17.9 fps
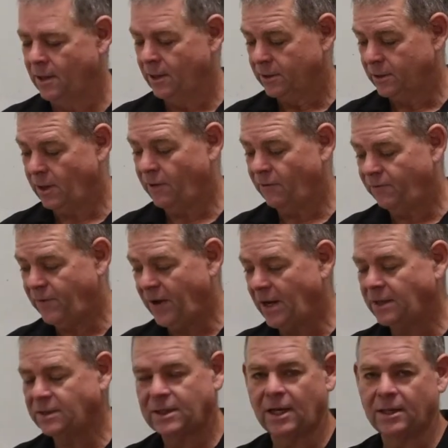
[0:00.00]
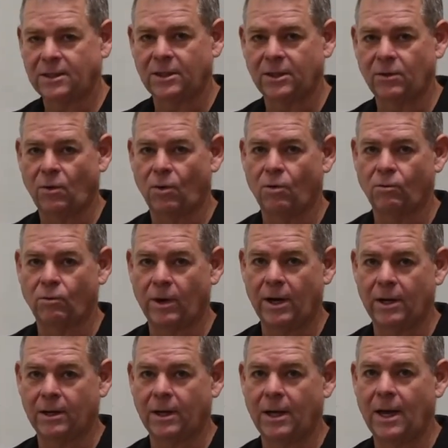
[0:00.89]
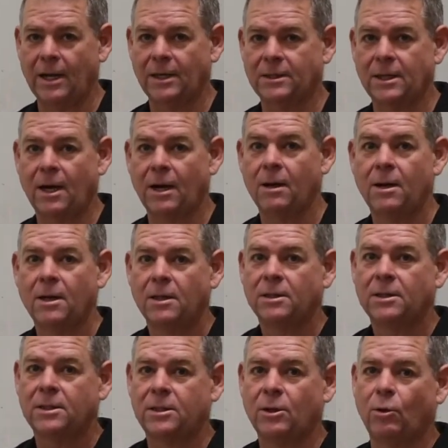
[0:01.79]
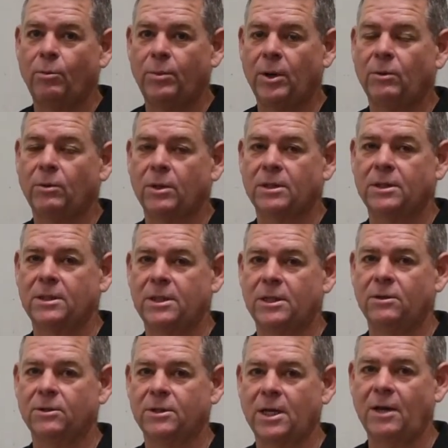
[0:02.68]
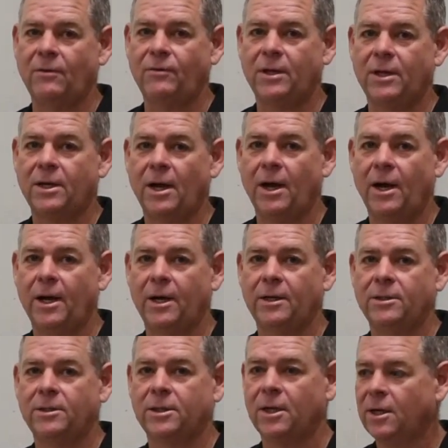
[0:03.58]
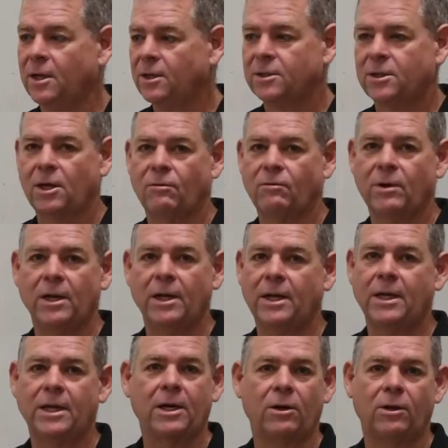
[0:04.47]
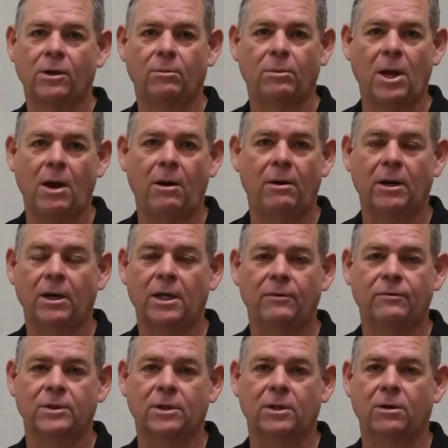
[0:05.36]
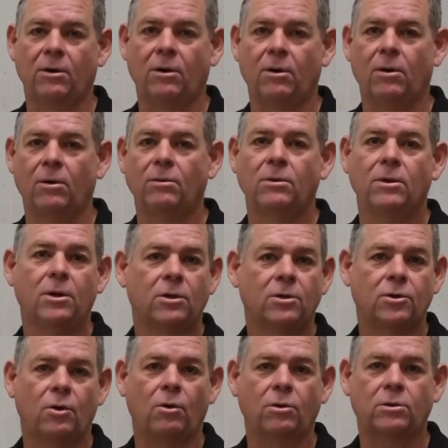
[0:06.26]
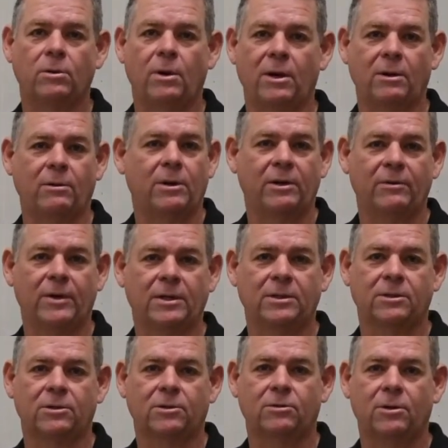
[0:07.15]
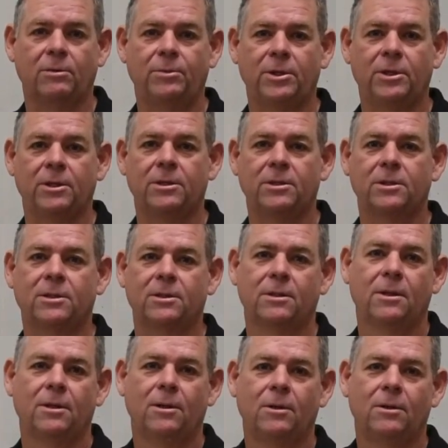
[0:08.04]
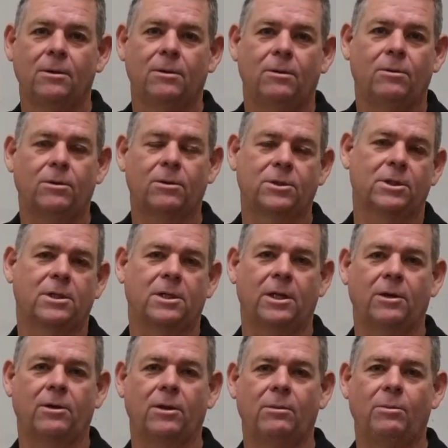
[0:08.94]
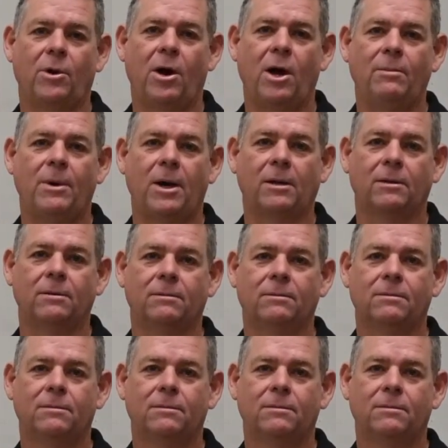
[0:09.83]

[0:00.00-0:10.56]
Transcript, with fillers: So fantastic all-round laser, still built in a steel safety cage. So really, get on the blower, give us a call, talk to one of our distributors, or just click on the buy button.